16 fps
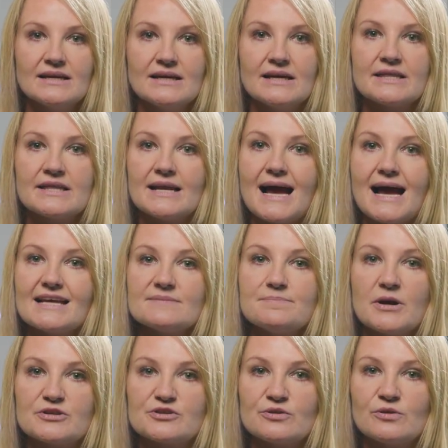In the last
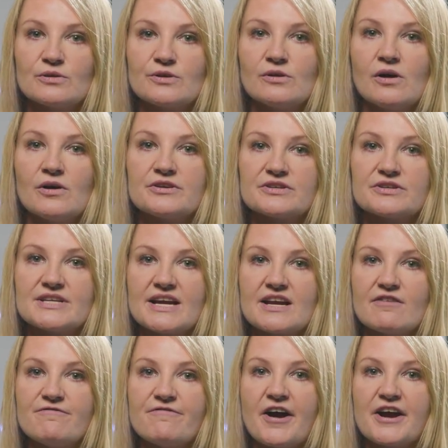module, you'll undertake
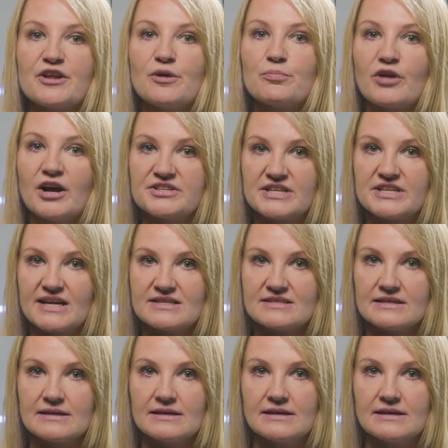a final project.